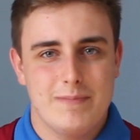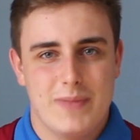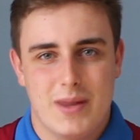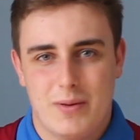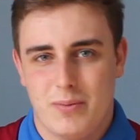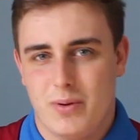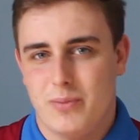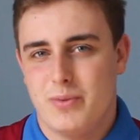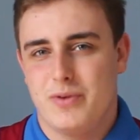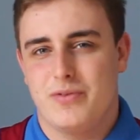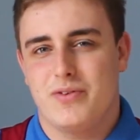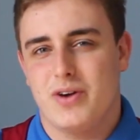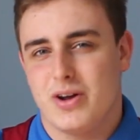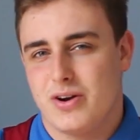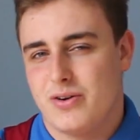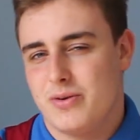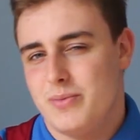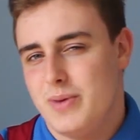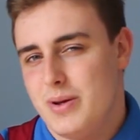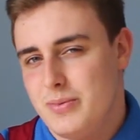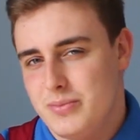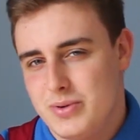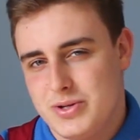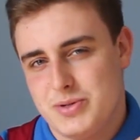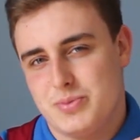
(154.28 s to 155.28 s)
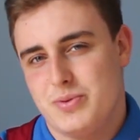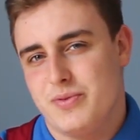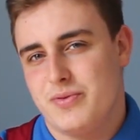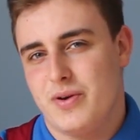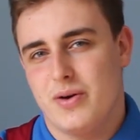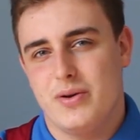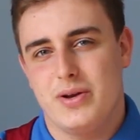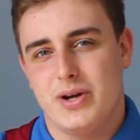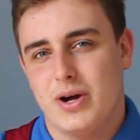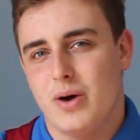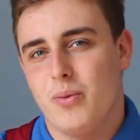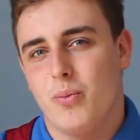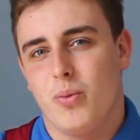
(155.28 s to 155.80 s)
What we've got to remember is we've
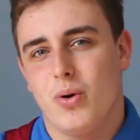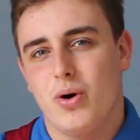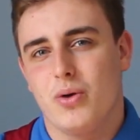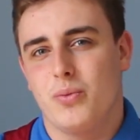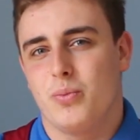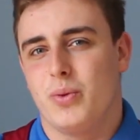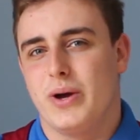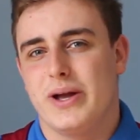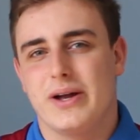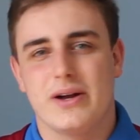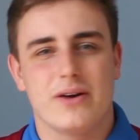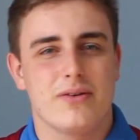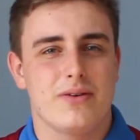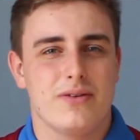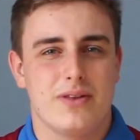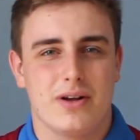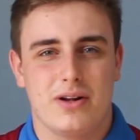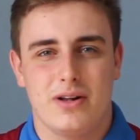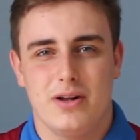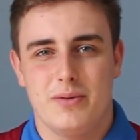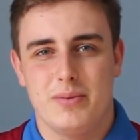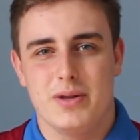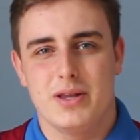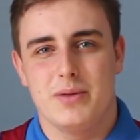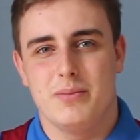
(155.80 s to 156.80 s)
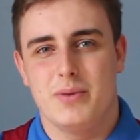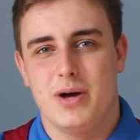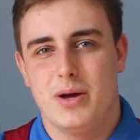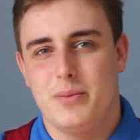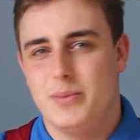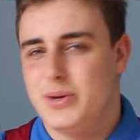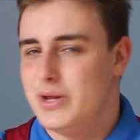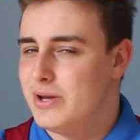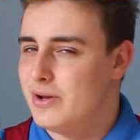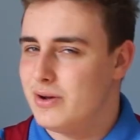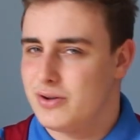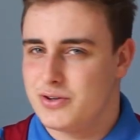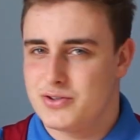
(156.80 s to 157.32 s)
only got one winger at the club at the
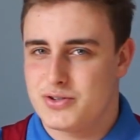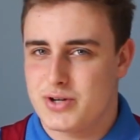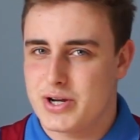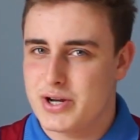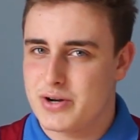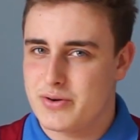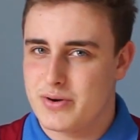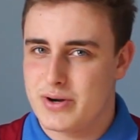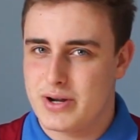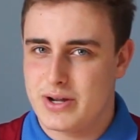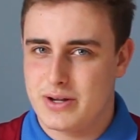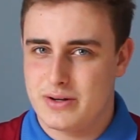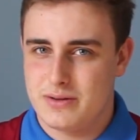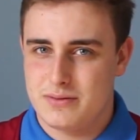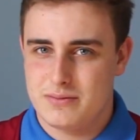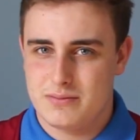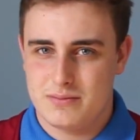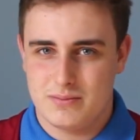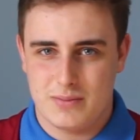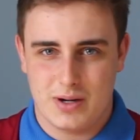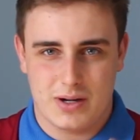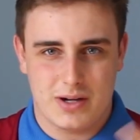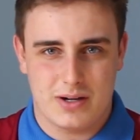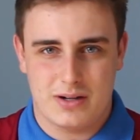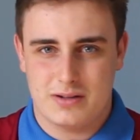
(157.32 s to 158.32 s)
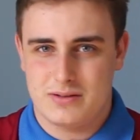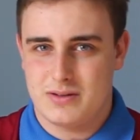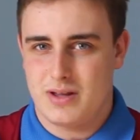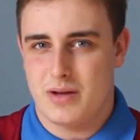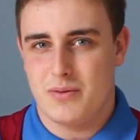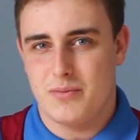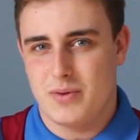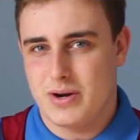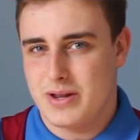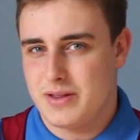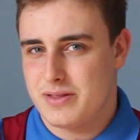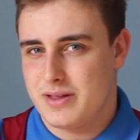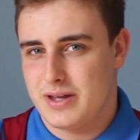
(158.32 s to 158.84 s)
moment in Andre Green. I don't
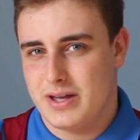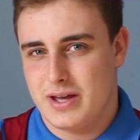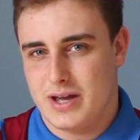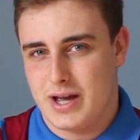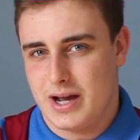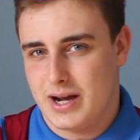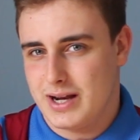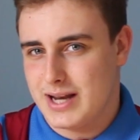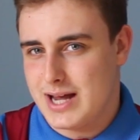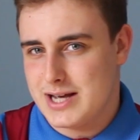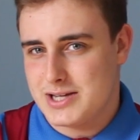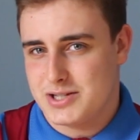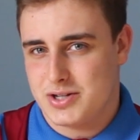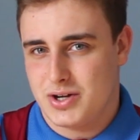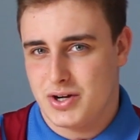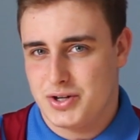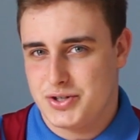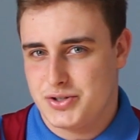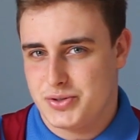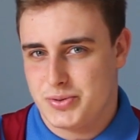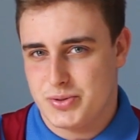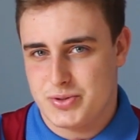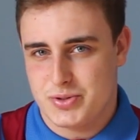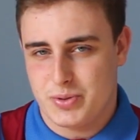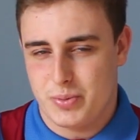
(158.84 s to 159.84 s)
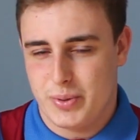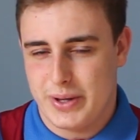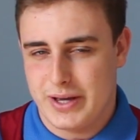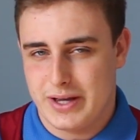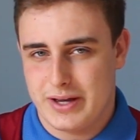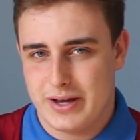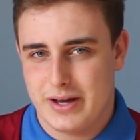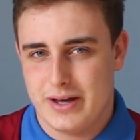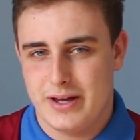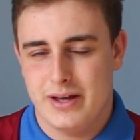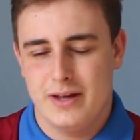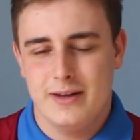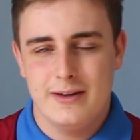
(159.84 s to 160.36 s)
really think you can class Codger as a
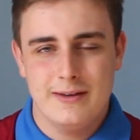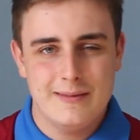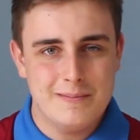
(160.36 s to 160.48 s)
winger.